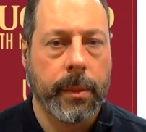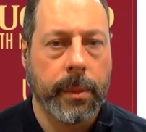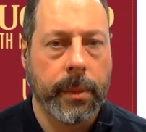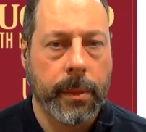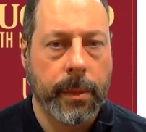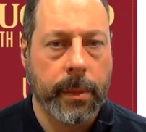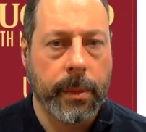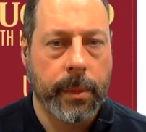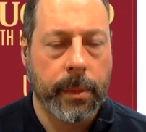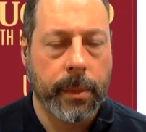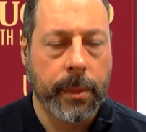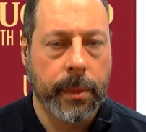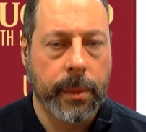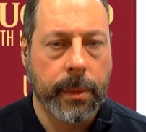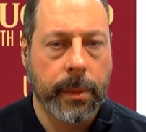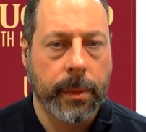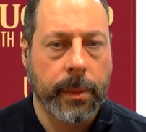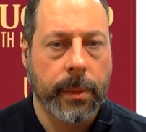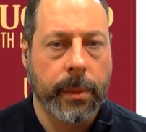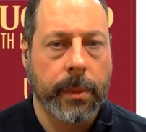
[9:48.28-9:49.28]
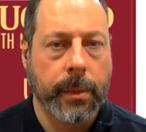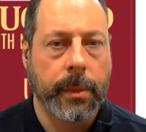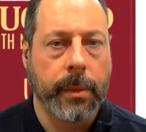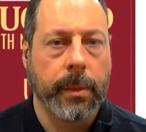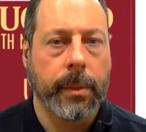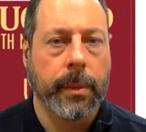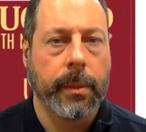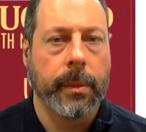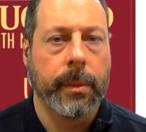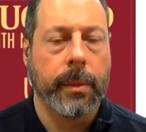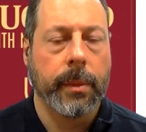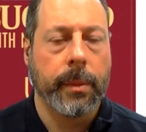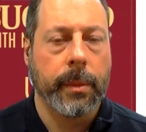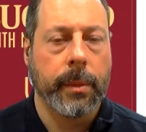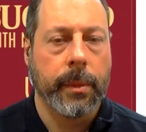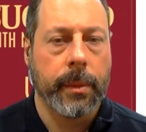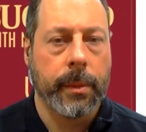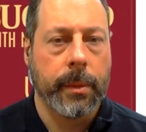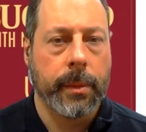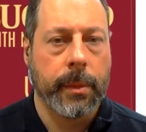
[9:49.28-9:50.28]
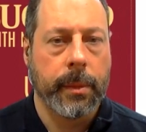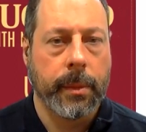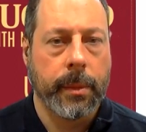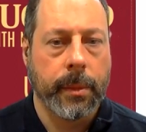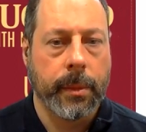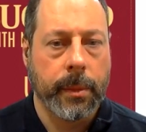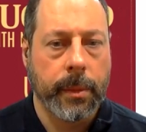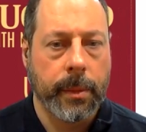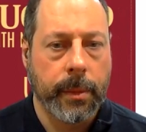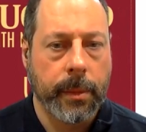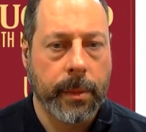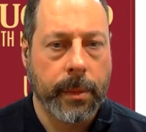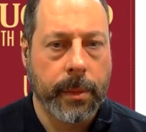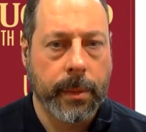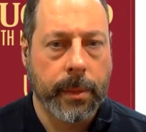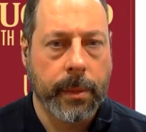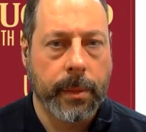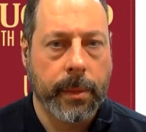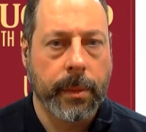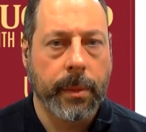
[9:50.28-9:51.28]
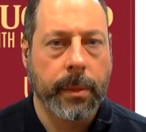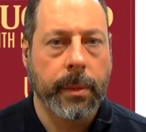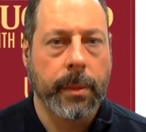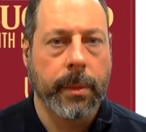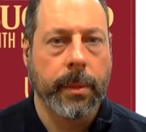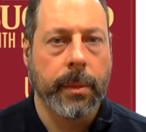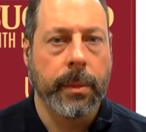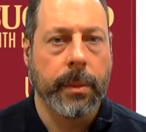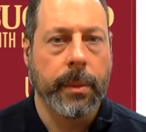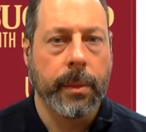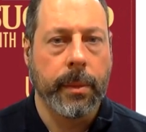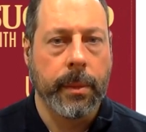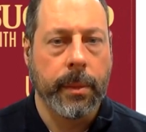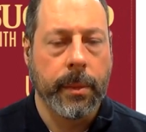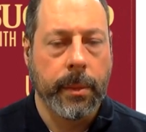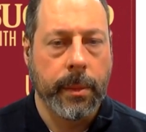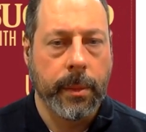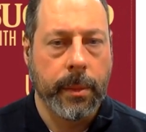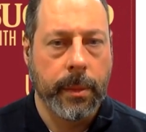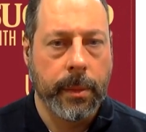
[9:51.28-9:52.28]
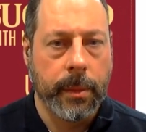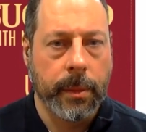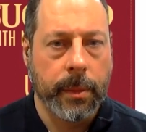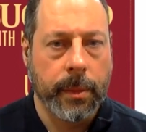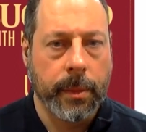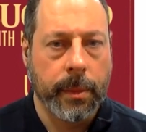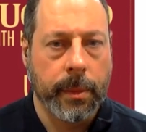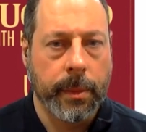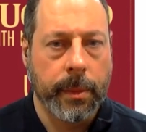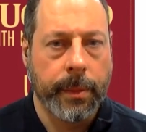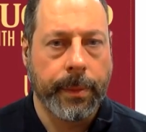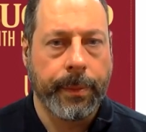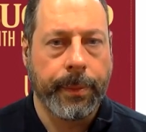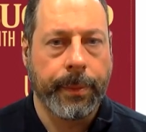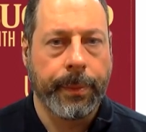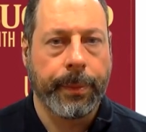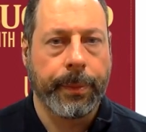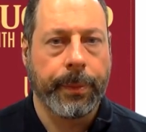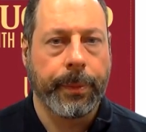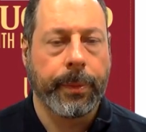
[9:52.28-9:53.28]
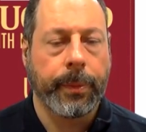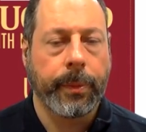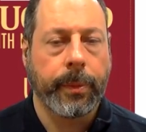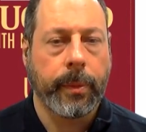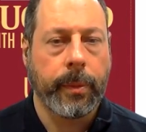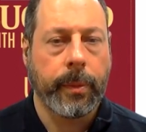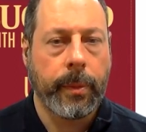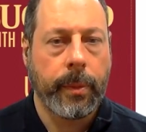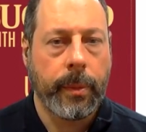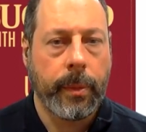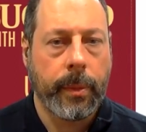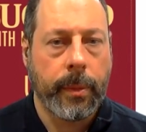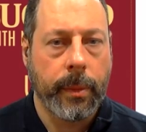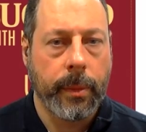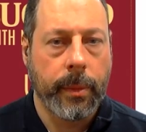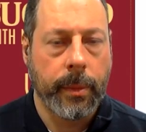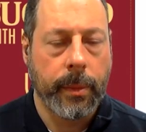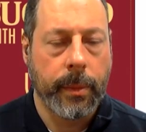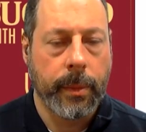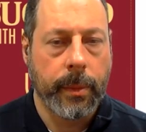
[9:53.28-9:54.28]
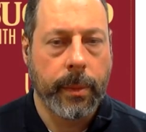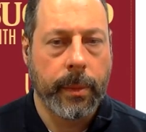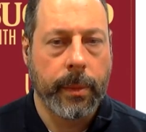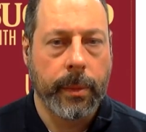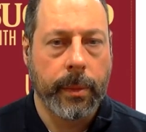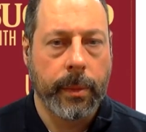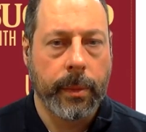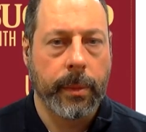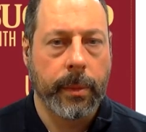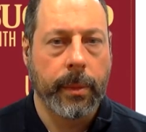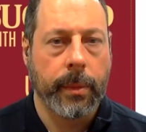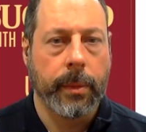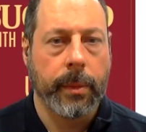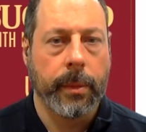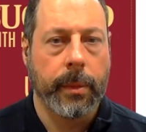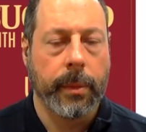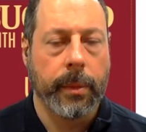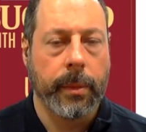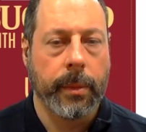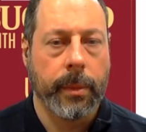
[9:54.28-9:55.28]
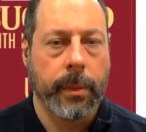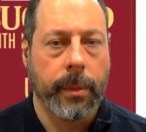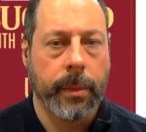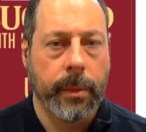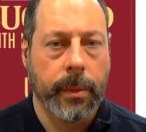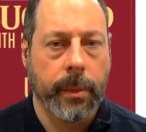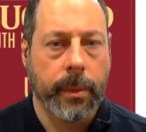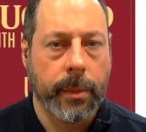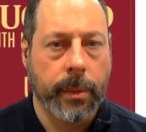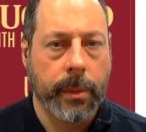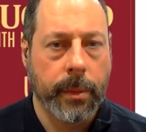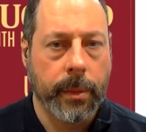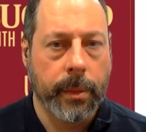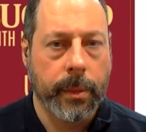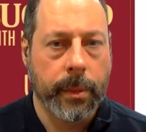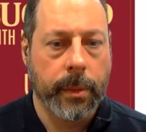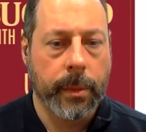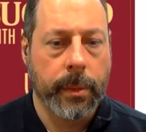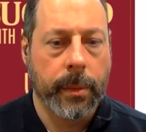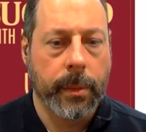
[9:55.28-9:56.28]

The person shown says nothing.